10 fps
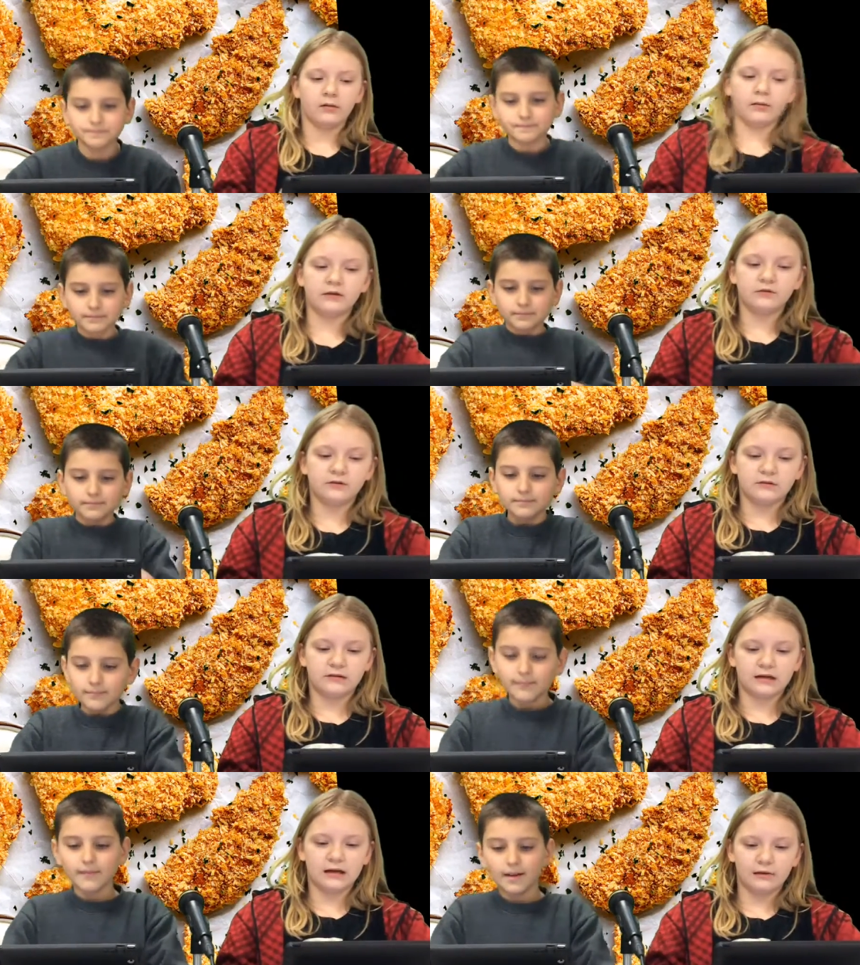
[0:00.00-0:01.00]
Speaker 1: Lunch for
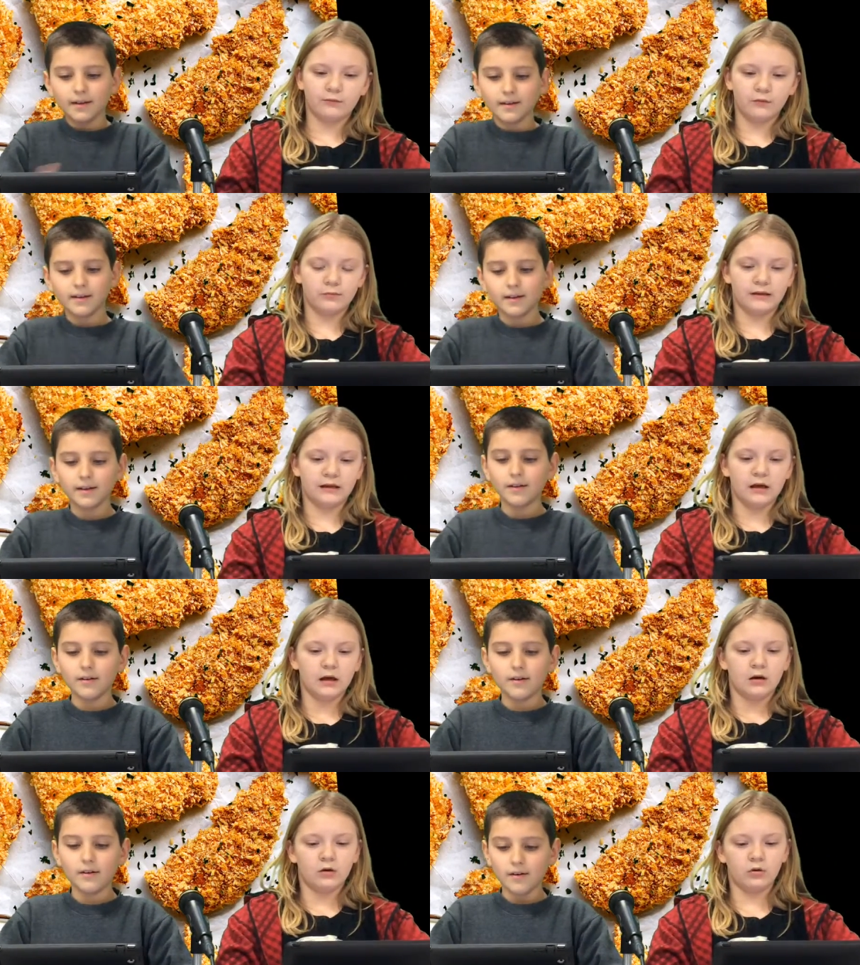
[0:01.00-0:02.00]
today will be
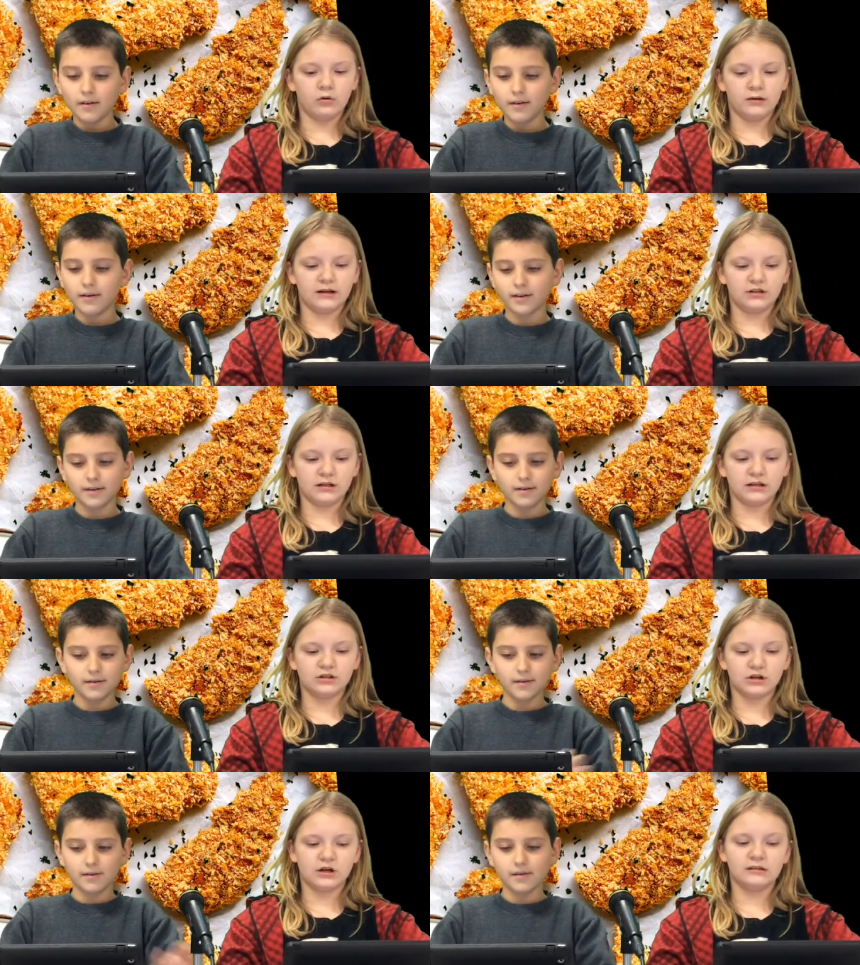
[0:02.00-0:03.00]
whole grain chicken
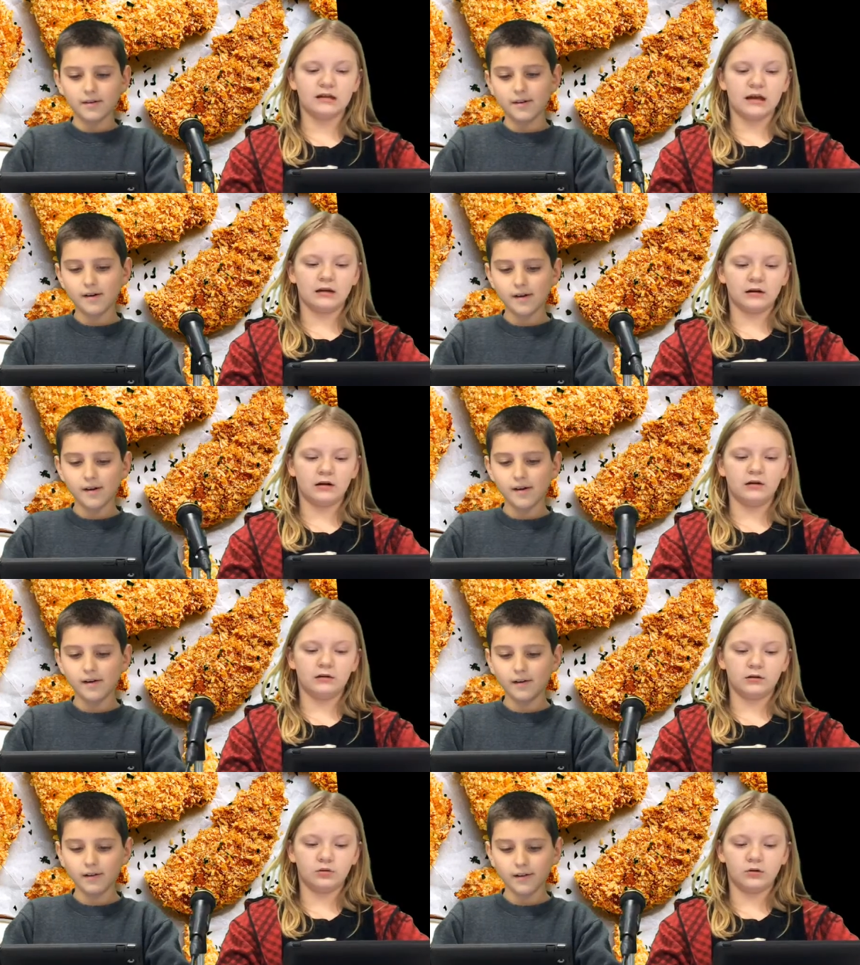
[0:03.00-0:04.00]
chunks, cut
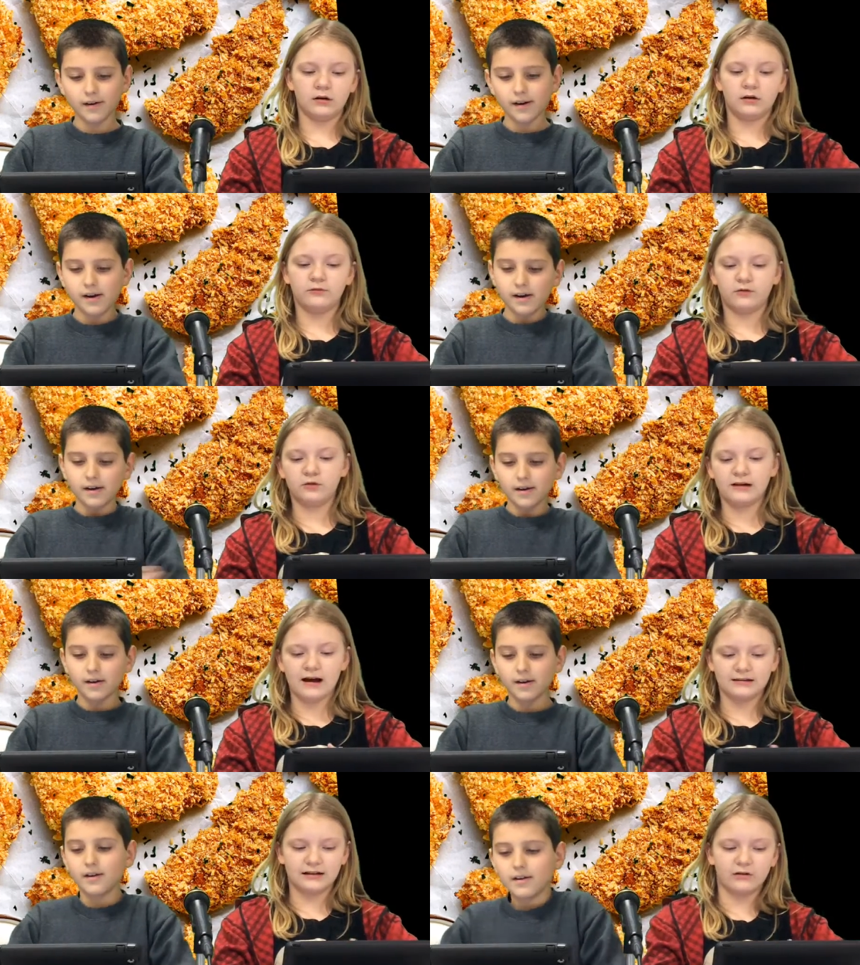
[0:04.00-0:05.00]
corn, fruit
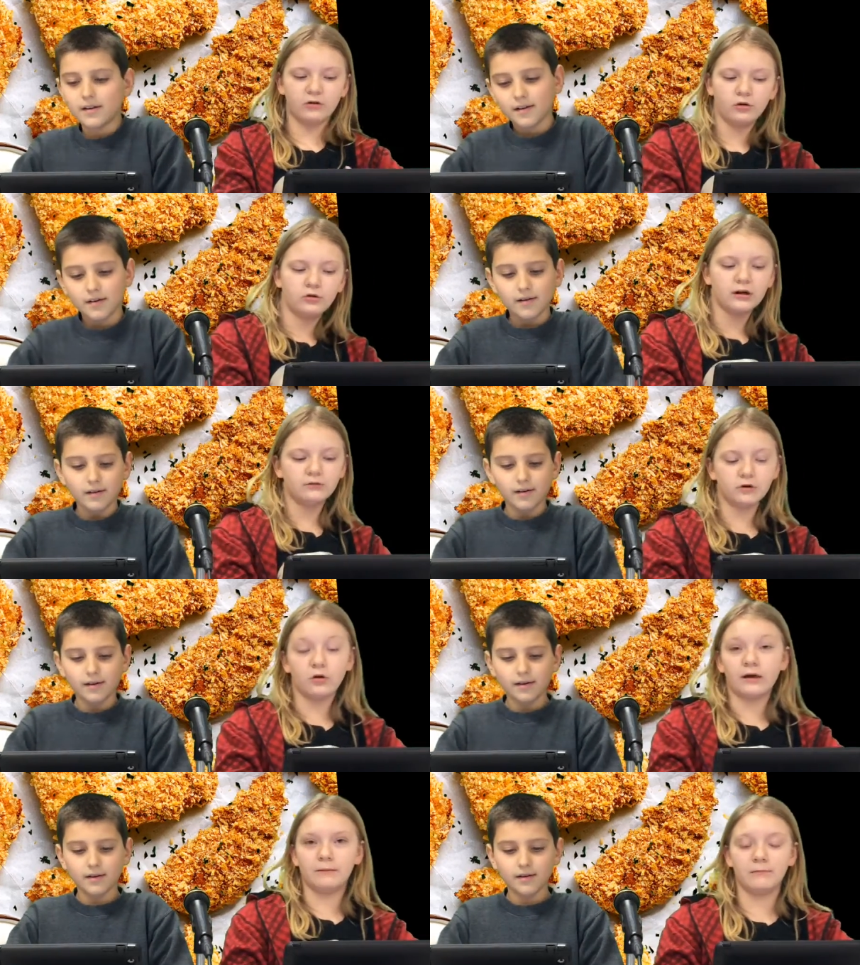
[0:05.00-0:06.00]
cocktail, whole grain
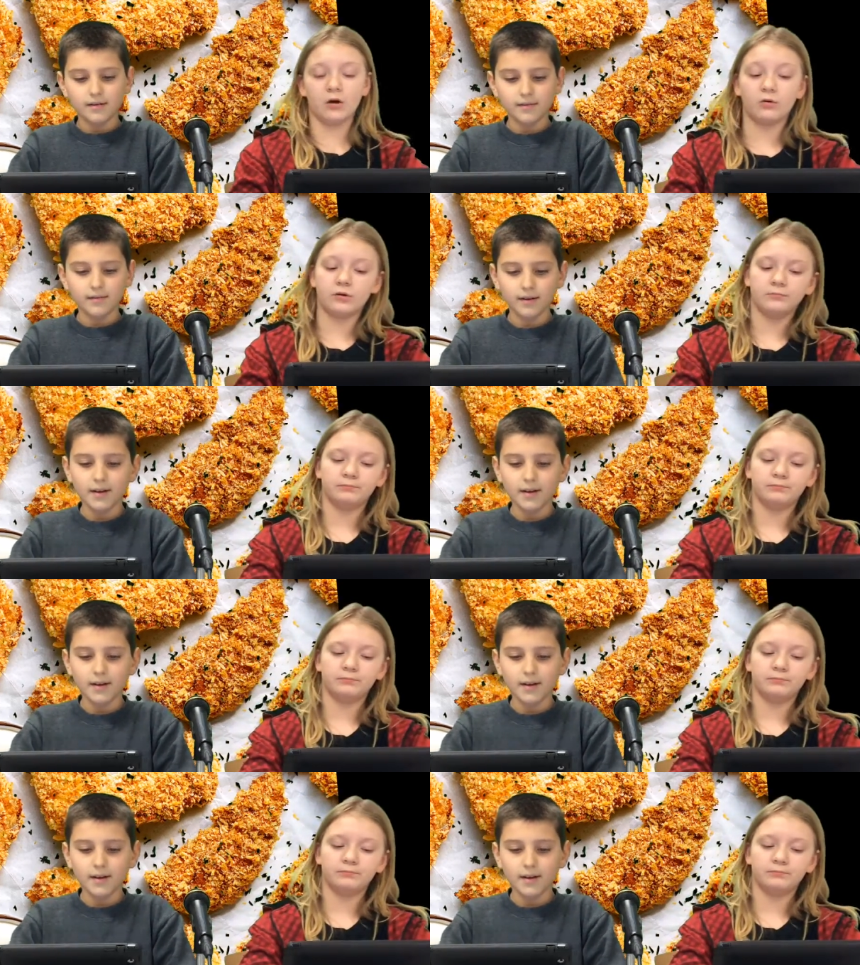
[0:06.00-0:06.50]
roll, and milk.